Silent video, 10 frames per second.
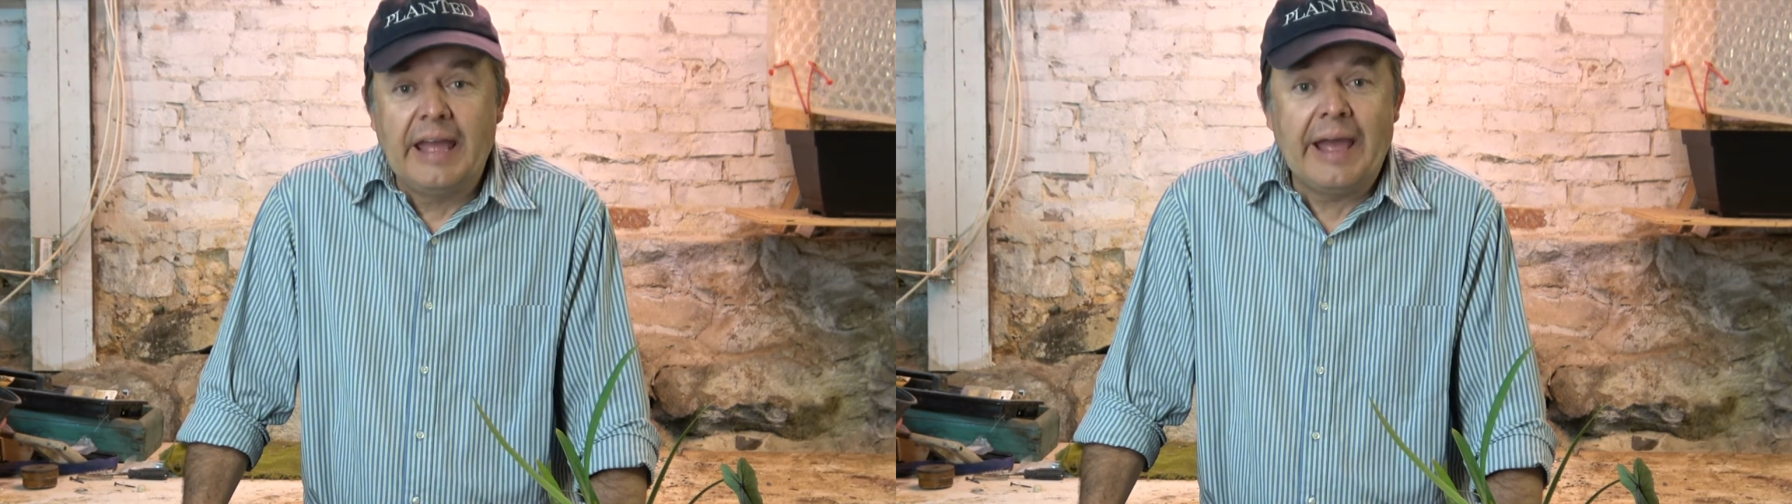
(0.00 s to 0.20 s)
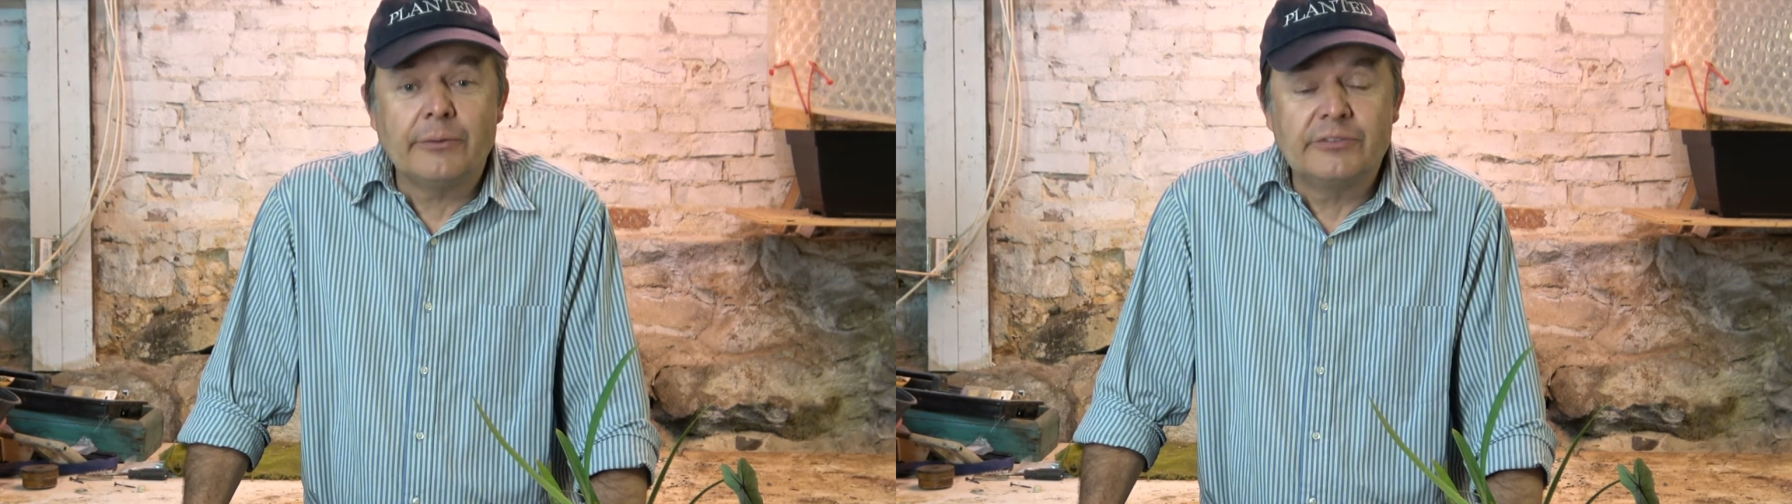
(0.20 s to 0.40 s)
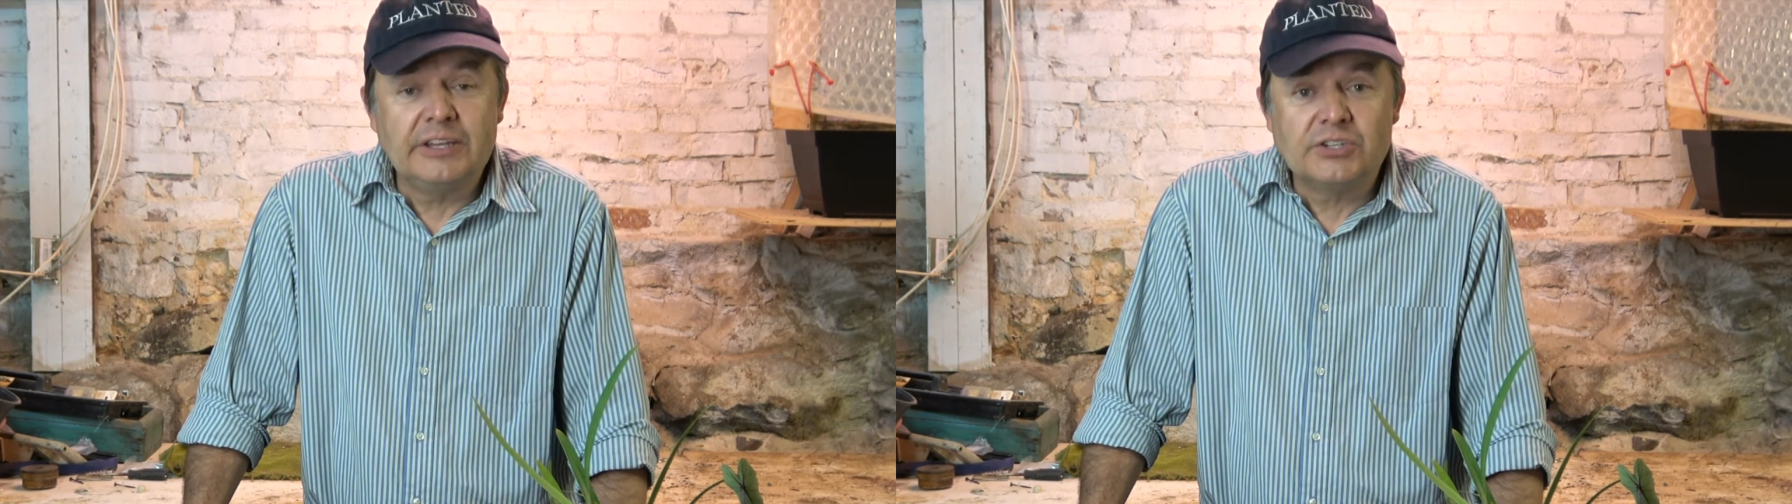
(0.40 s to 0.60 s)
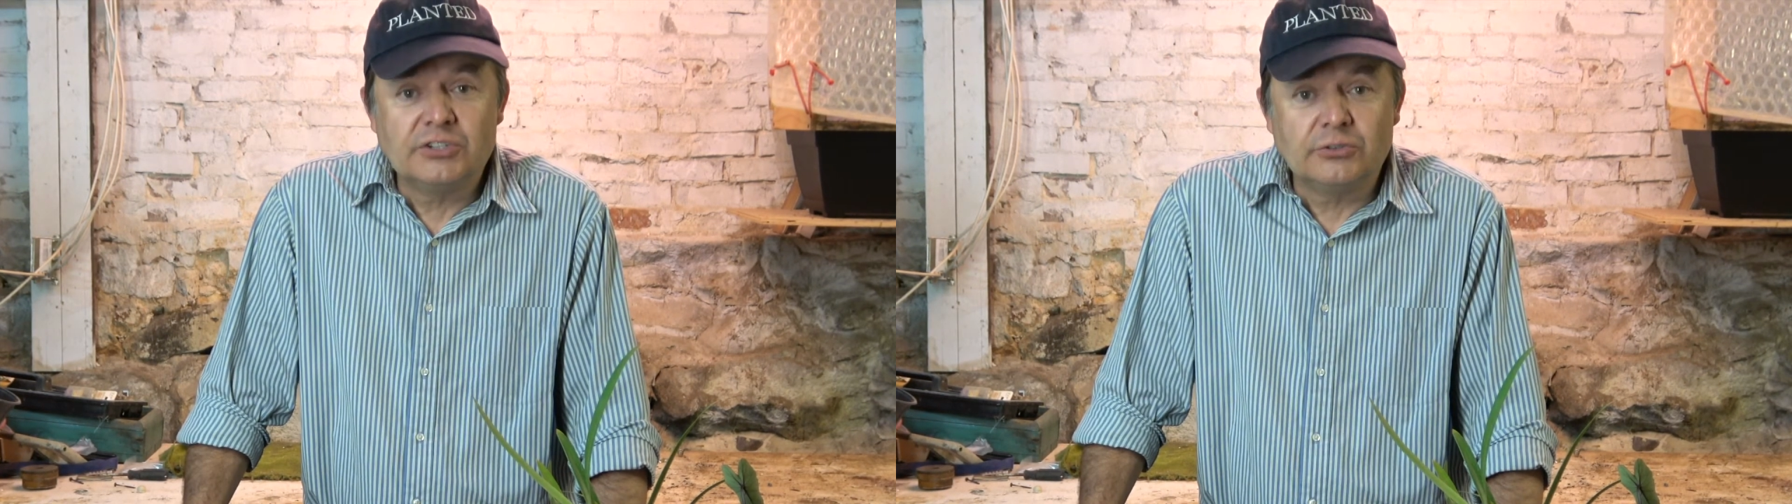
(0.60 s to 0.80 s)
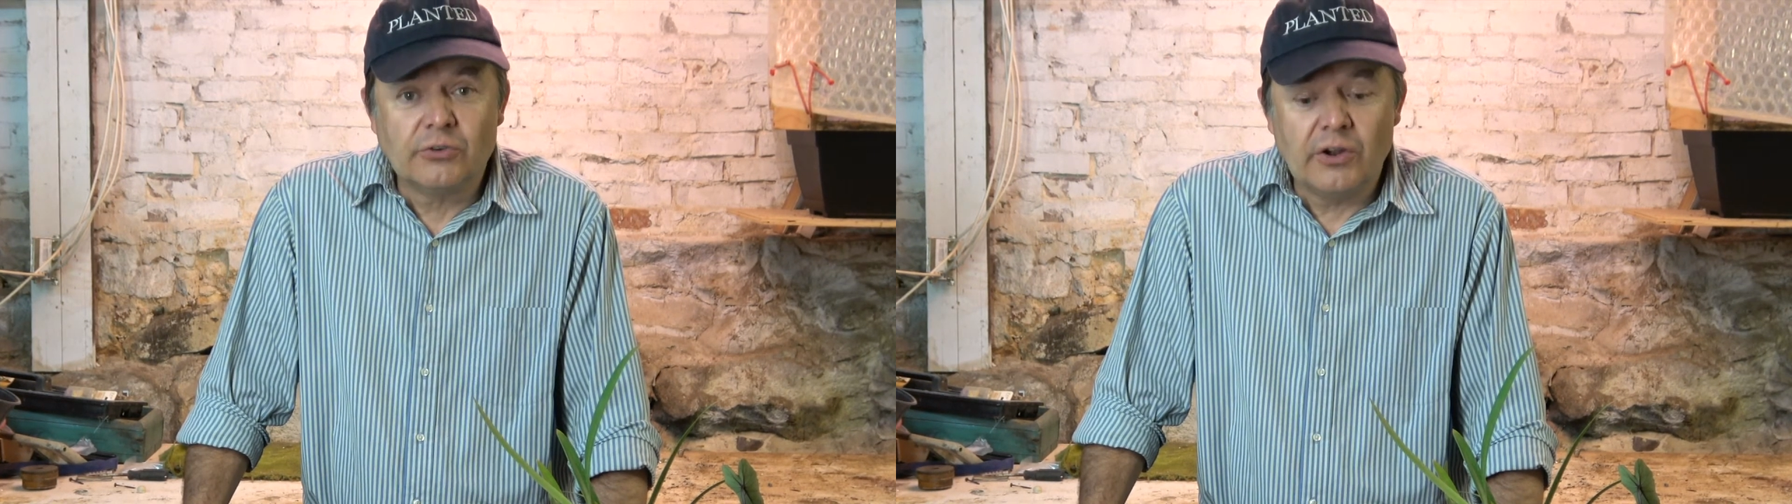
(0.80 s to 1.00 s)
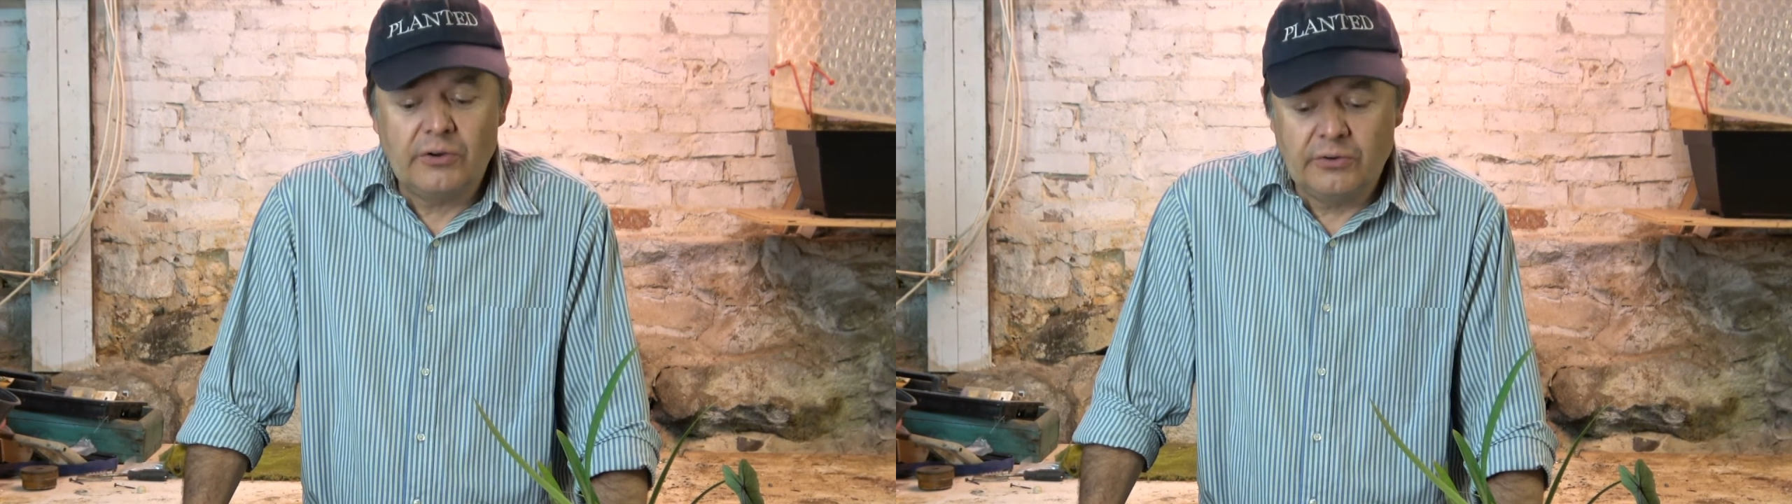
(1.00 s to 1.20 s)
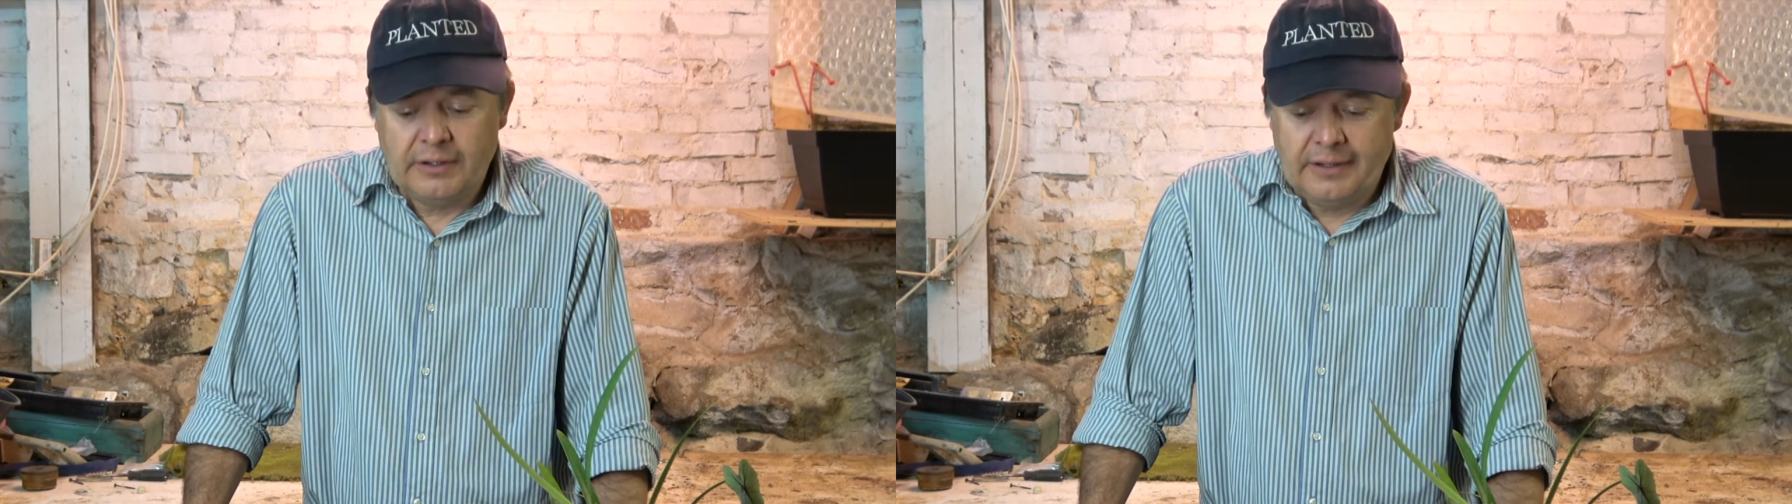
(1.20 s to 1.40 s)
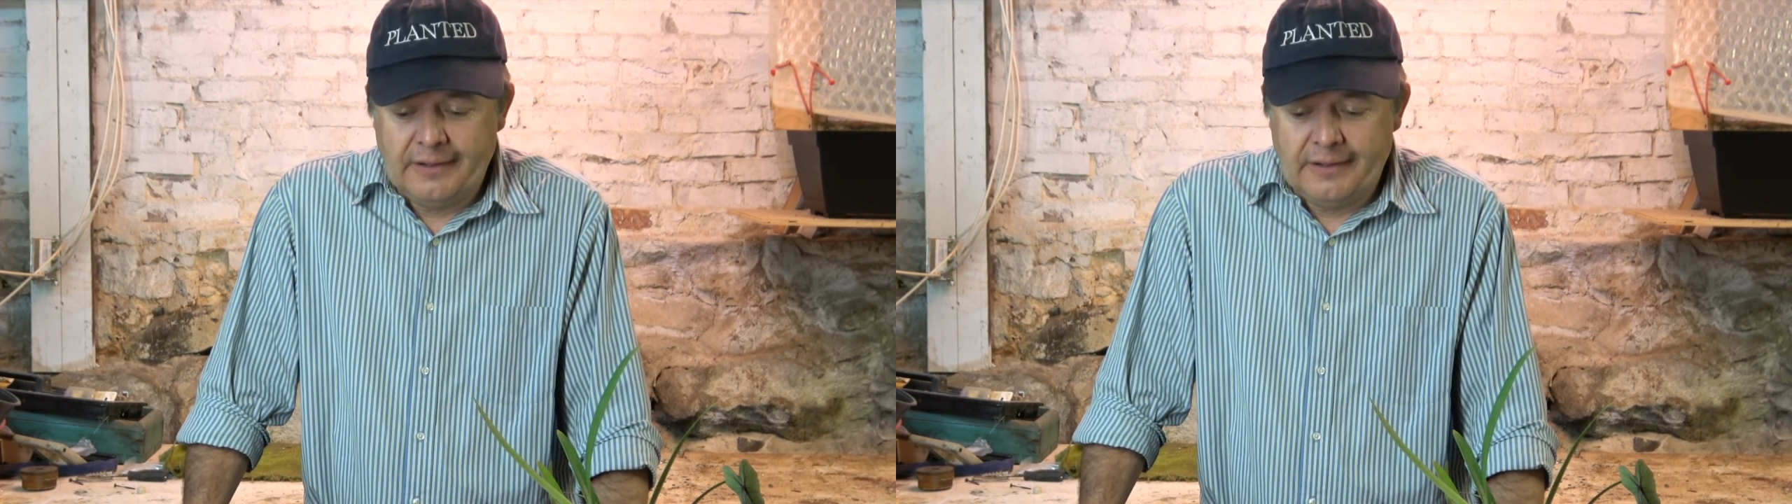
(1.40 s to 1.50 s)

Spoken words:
how things should grow.